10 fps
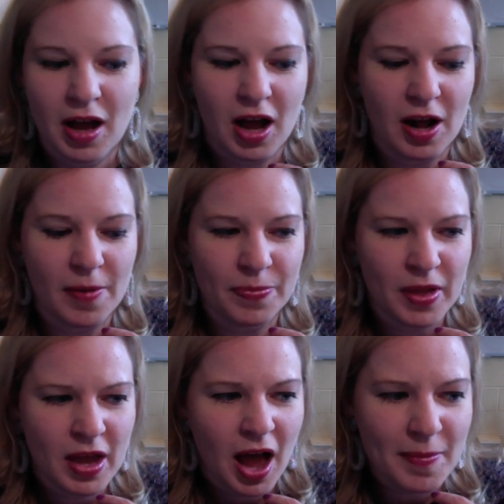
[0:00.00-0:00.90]
I'm
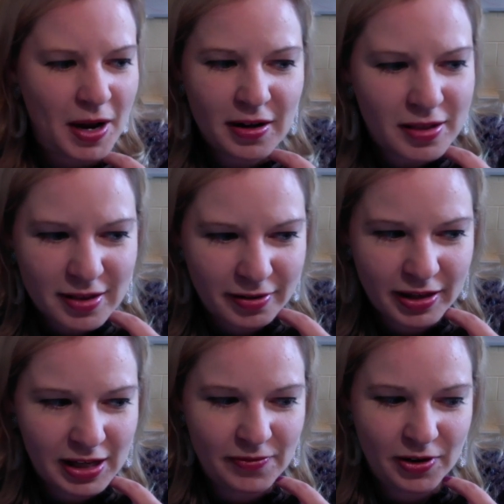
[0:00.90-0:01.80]
not
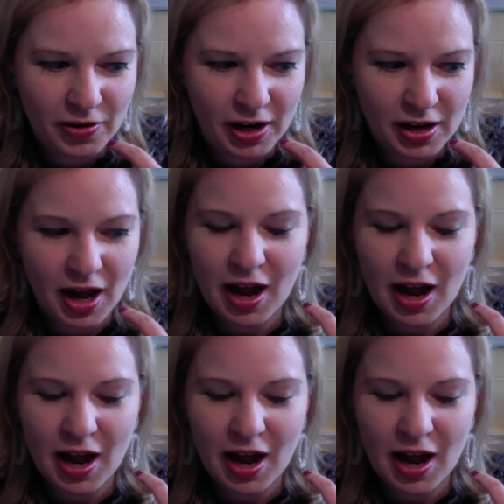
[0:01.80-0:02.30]
necessarily even grading.